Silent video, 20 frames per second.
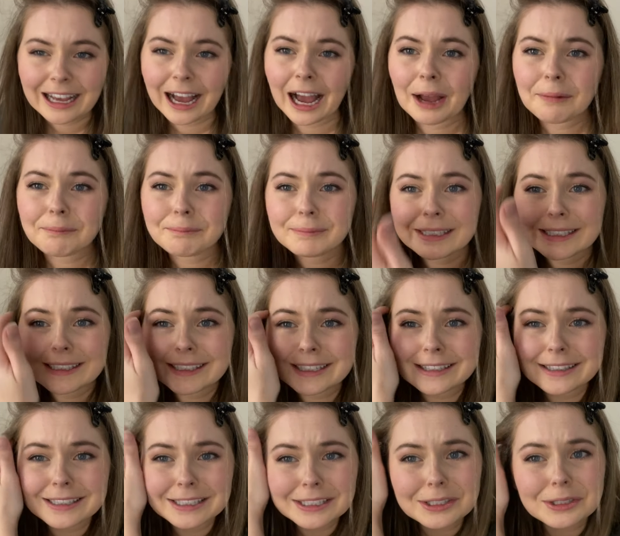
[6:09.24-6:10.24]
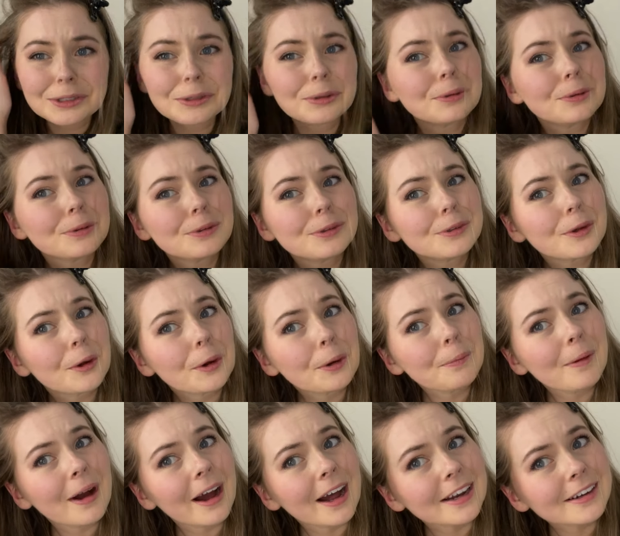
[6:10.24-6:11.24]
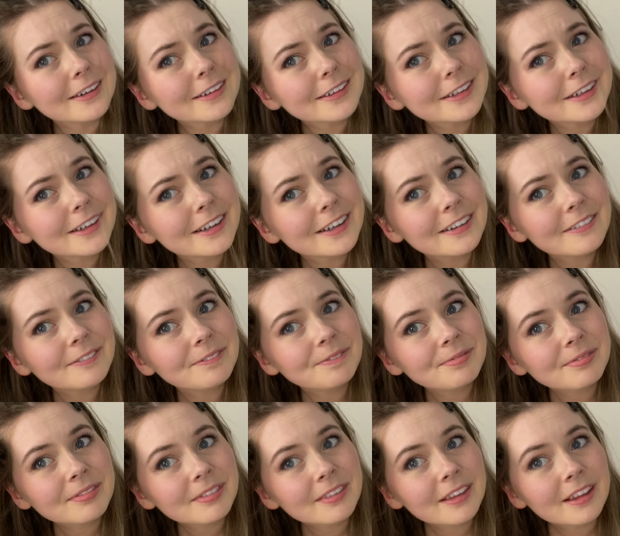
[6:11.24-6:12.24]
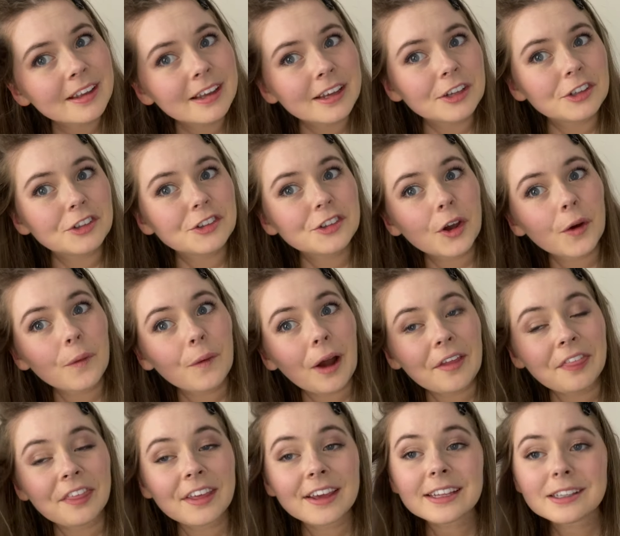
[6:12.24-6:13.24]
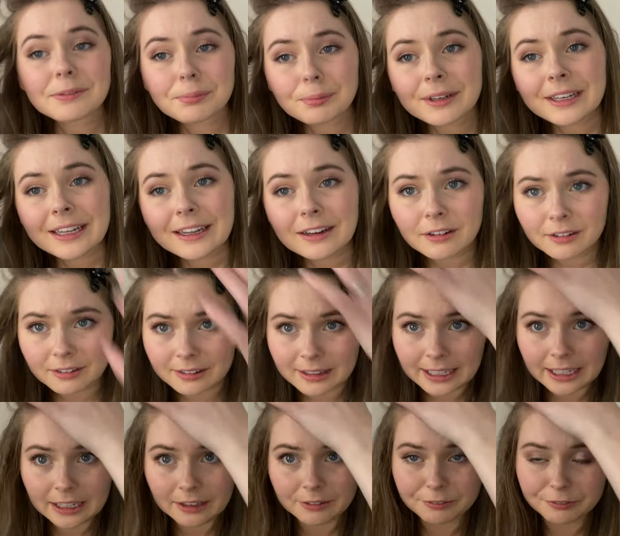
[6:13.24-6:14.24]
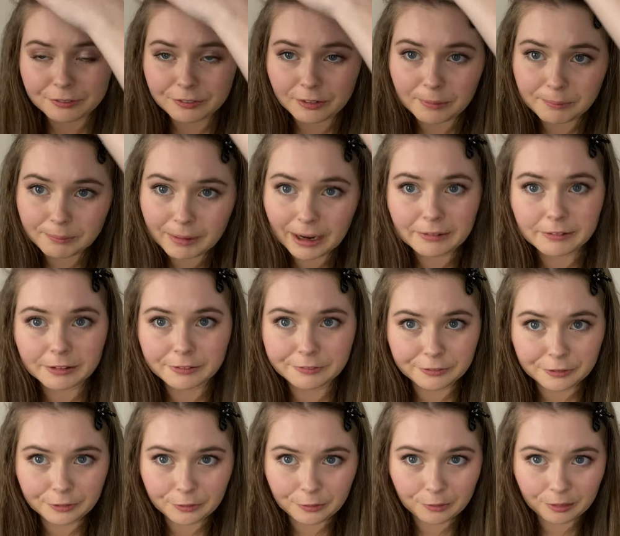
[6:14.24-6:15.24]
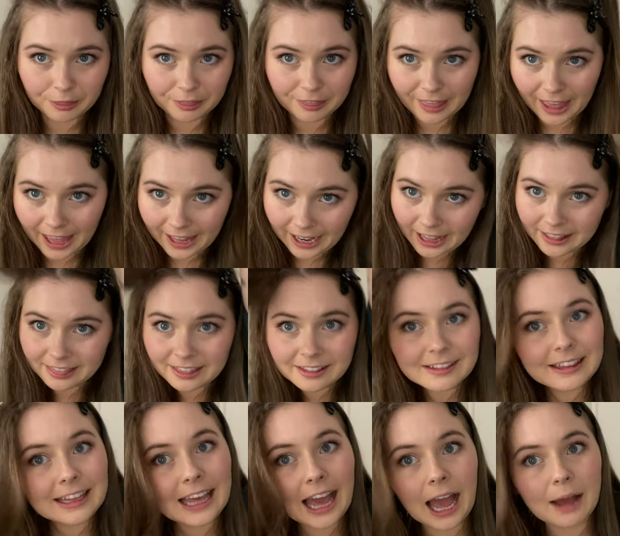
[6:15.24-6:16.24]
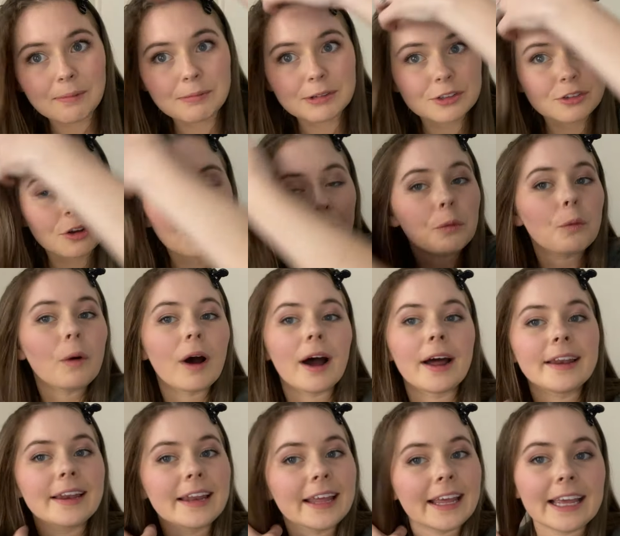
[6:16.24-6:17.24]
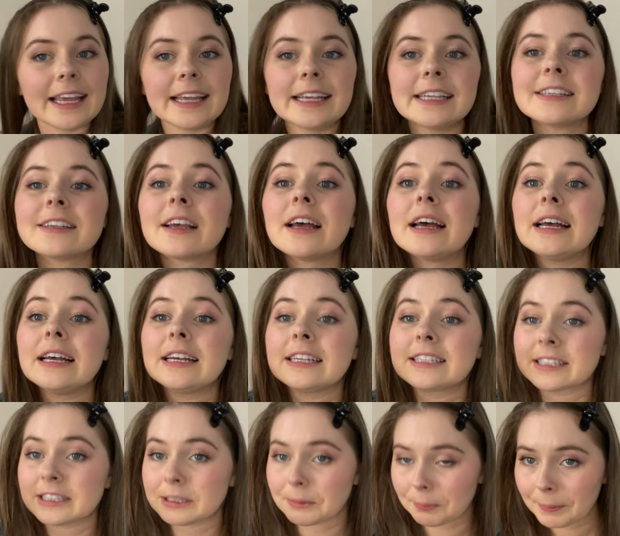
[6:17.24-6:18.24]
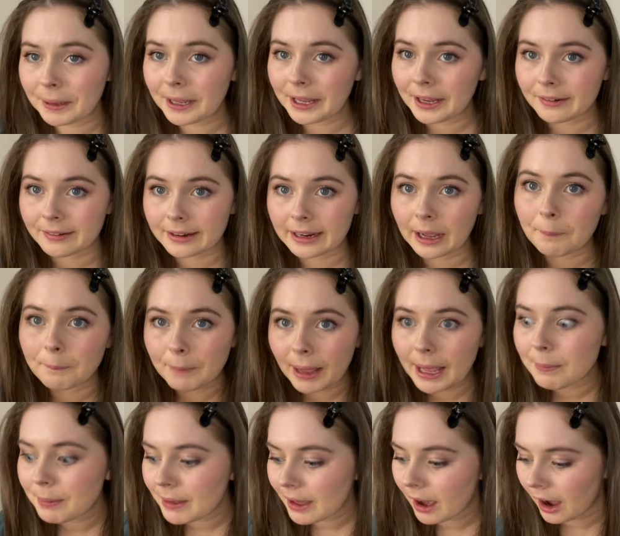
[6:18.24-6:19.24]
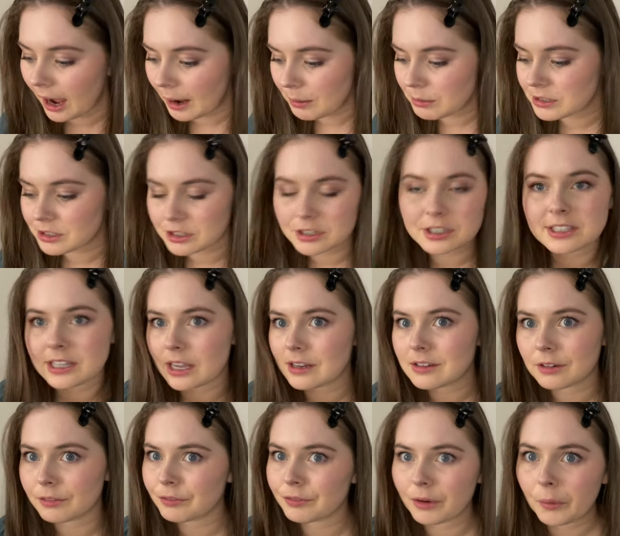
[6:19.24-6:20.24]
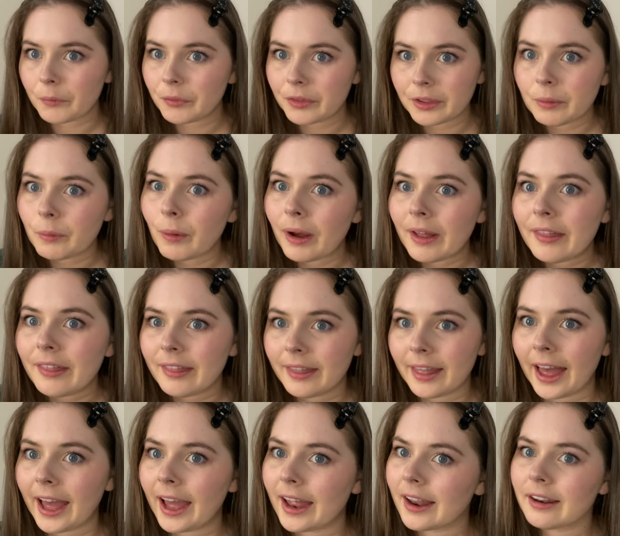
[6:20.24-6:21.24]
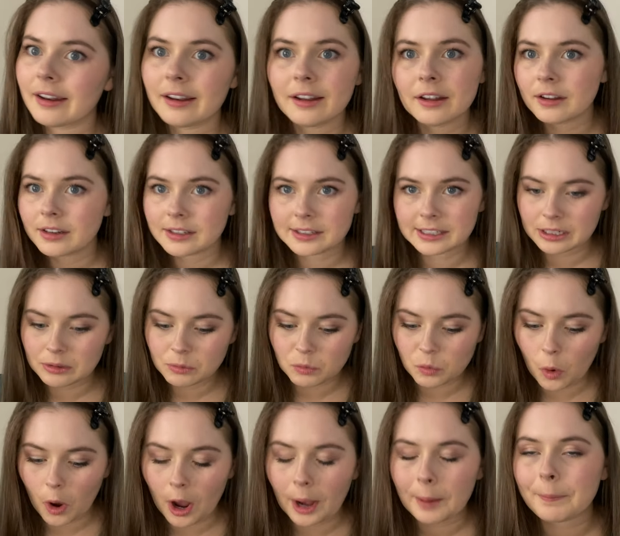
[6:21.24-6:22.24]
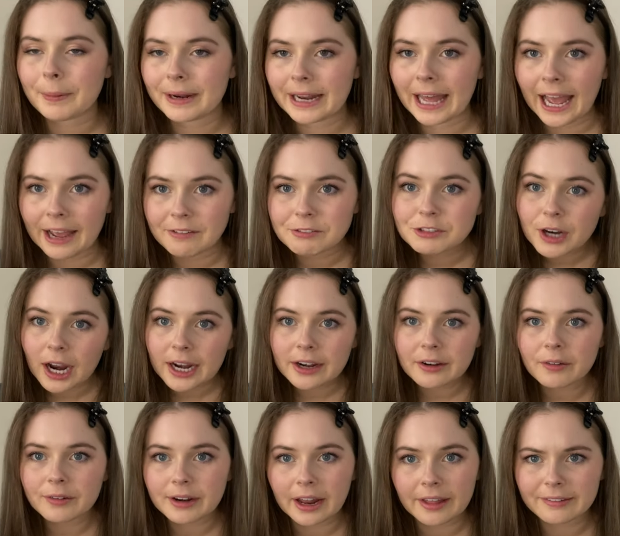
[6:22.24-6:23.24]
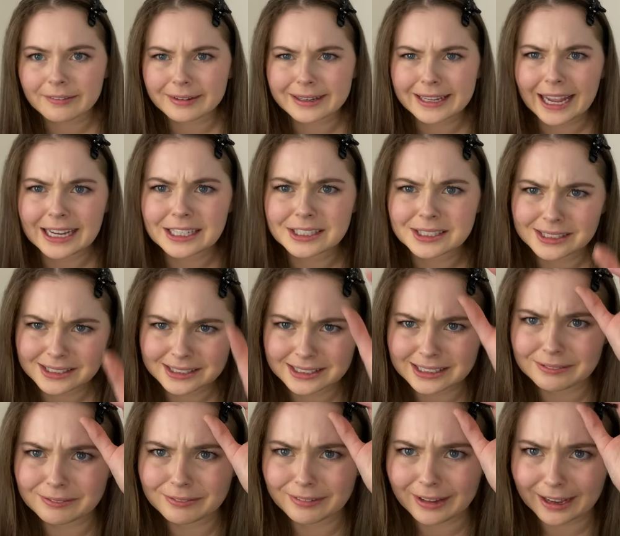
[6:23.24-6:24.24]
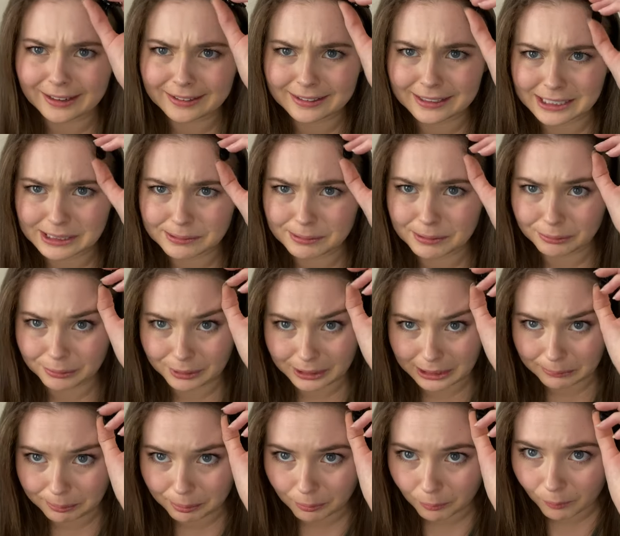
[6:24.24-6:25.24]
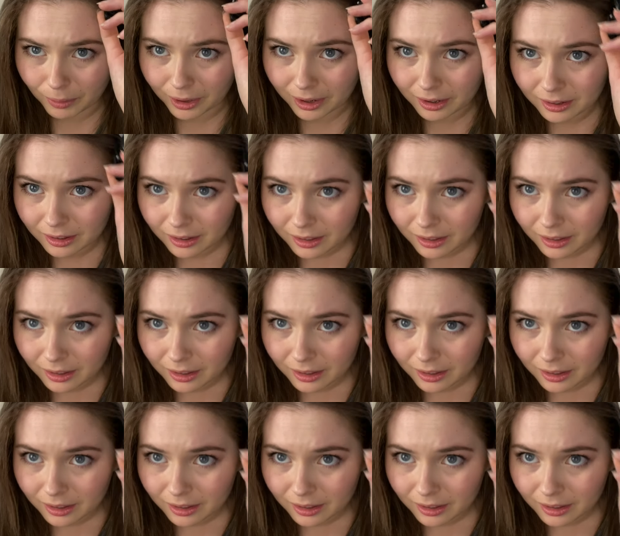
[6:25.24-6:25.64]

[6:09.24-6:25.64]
I'm missing this tool so much. So I think it's pretty clear from my review that I think the Amazon one is superior. Maybe I was just sent a faulty one that didn't work, but I have tried it on other occasions and found it to be really poor.